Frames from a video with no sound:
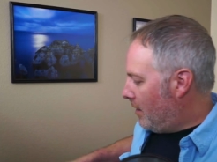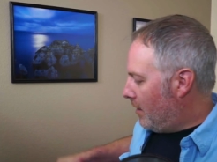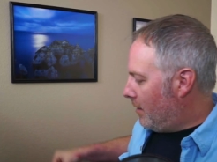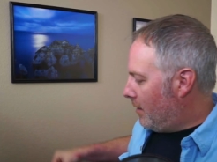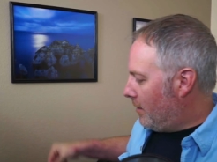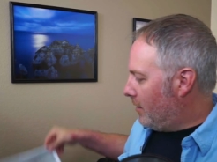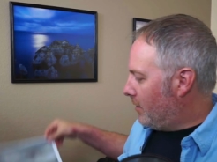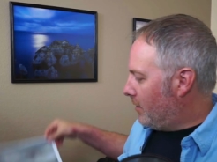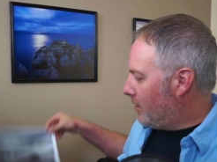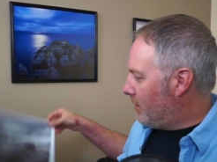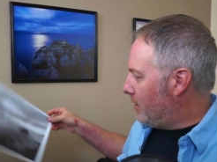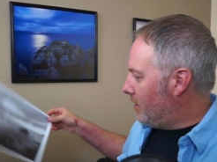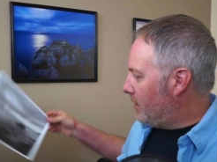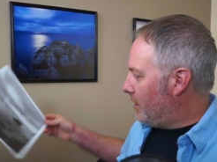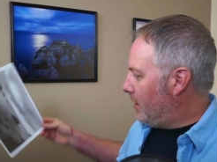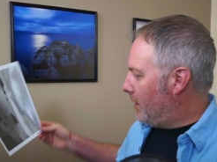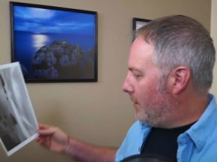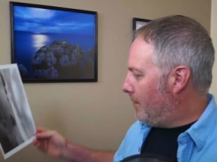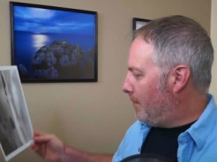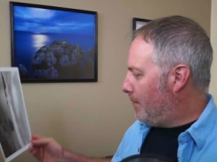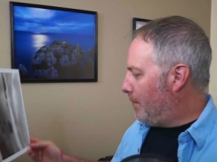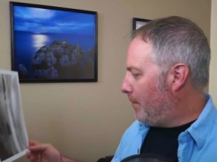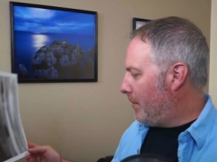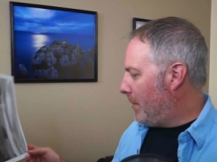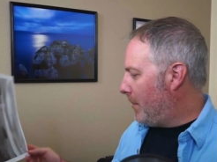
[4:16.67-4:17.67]
this is
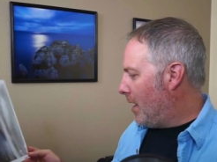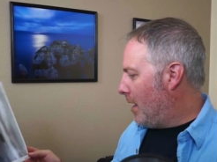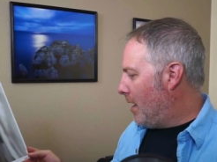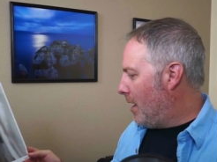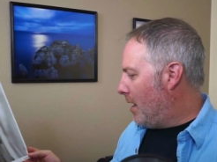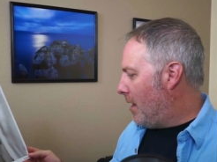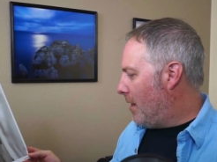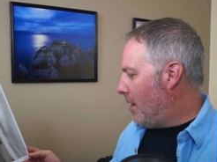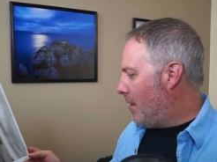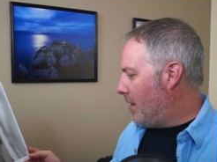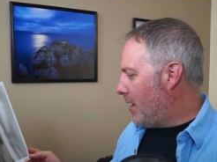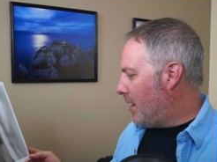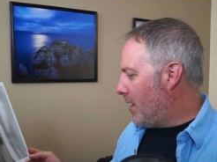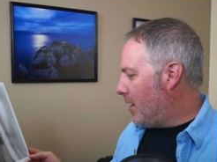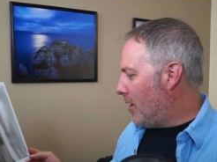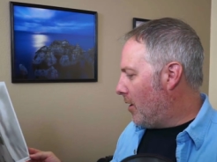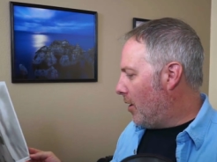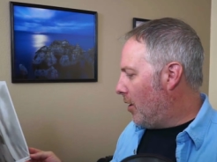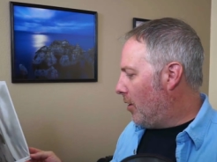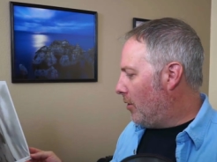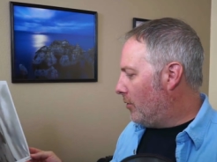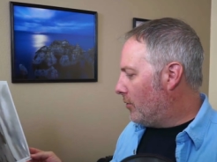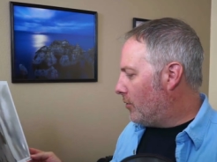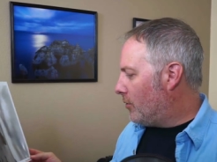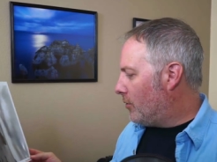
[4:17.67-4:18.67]
it, the
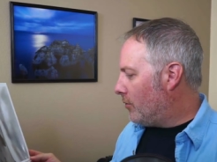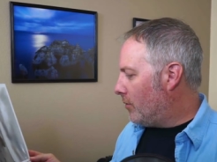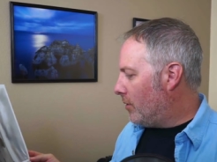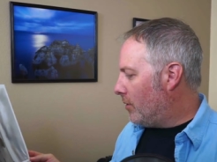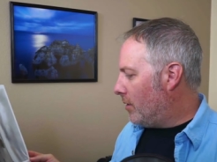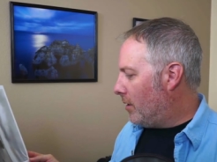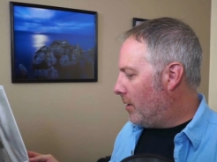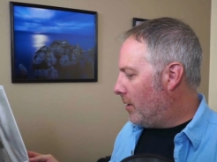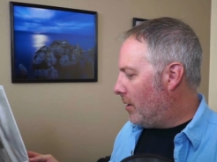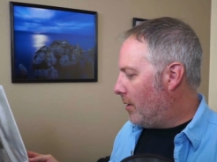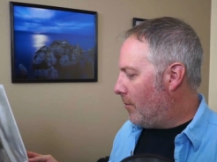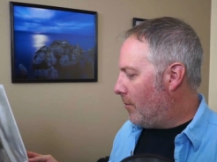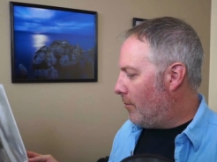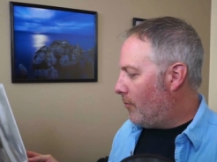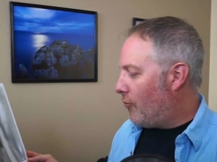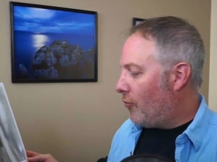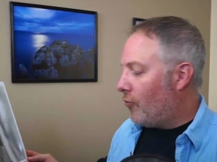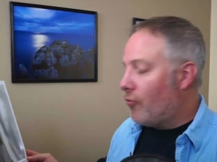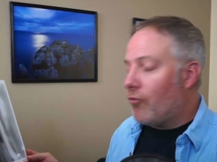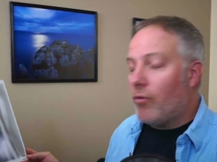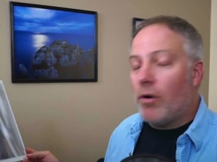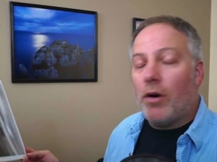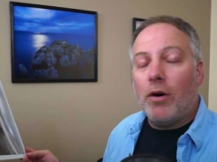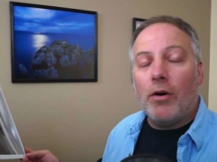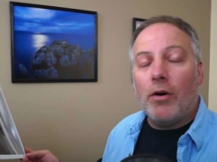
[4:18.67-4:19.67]
Ultra
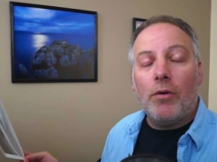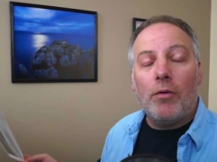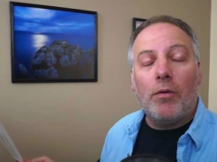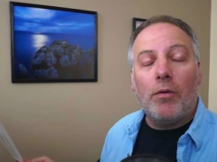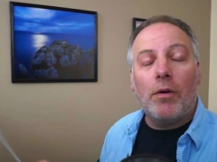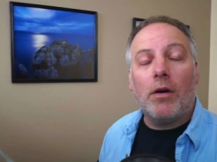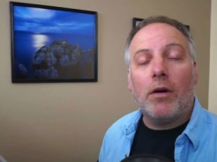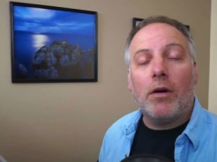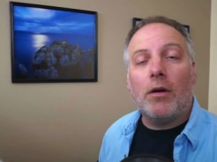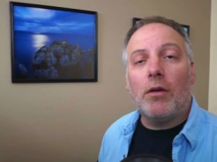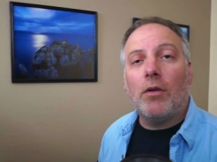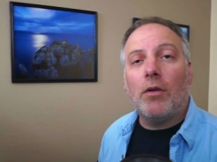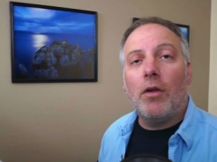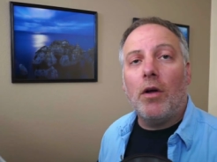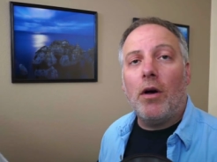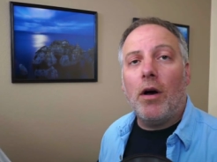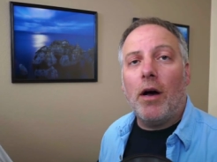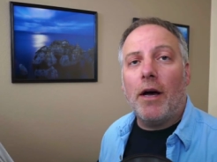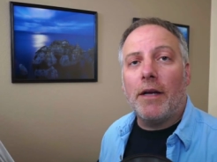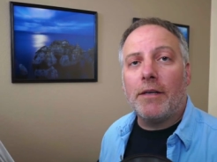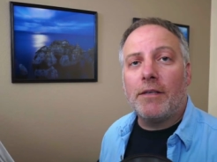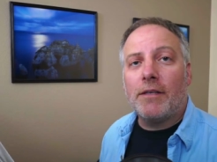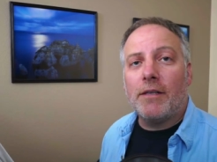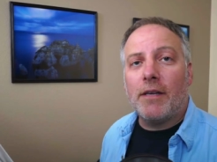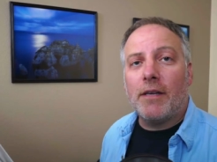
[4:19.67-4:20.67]
Pro
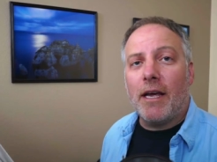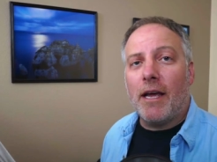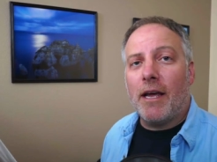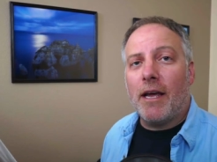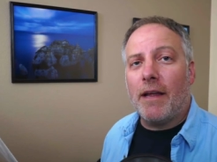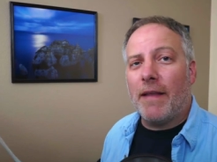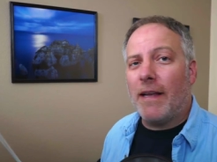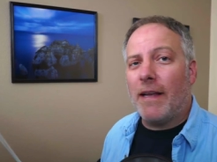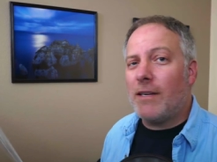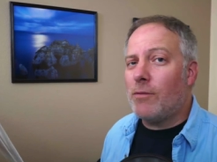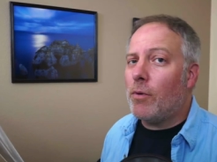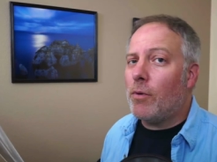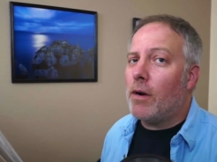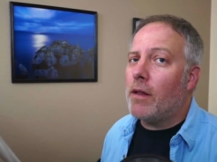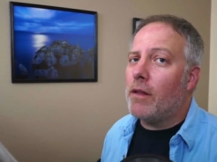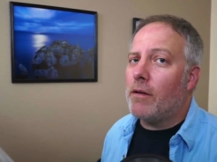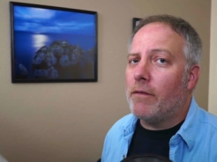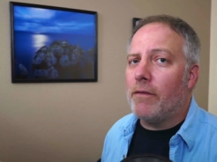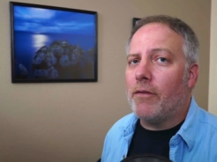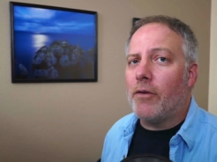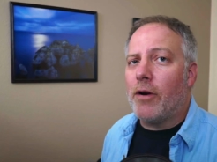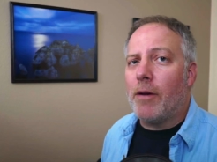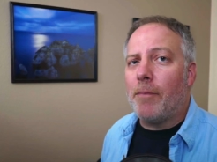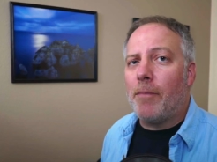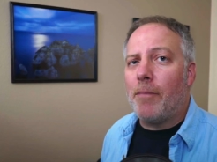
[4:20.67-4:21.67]
Gloss. And that's one of their
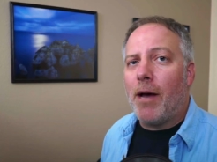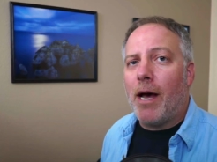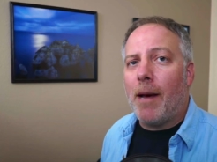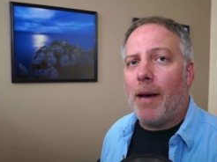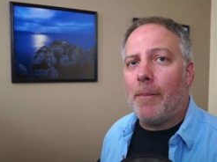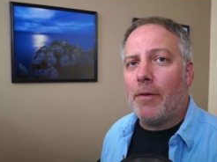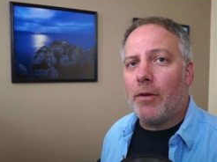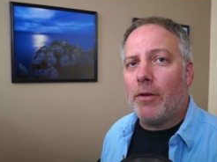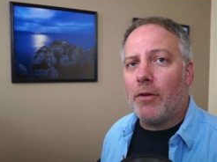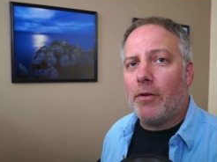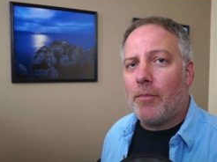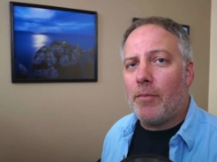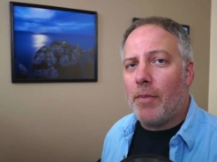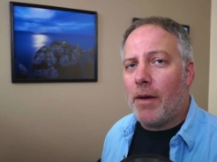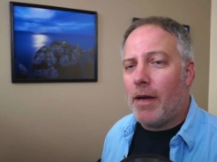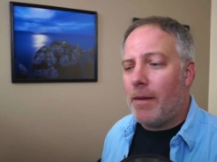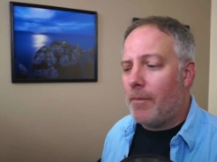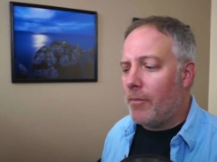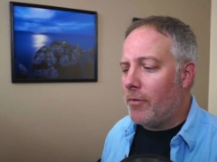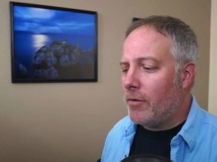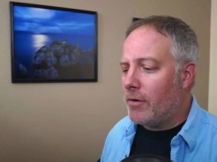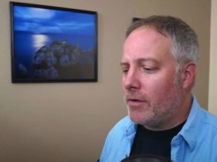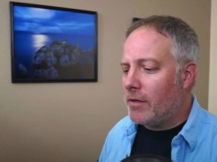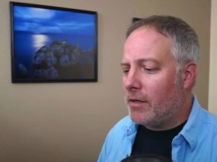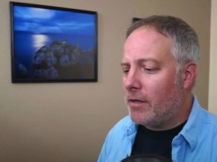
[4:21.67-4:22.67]
very popular
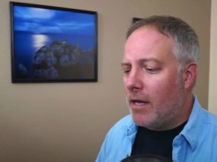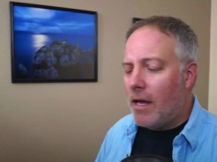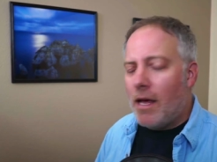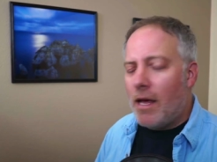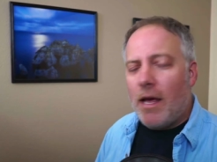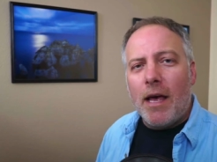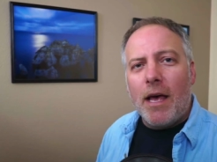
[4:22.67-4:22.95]
papers.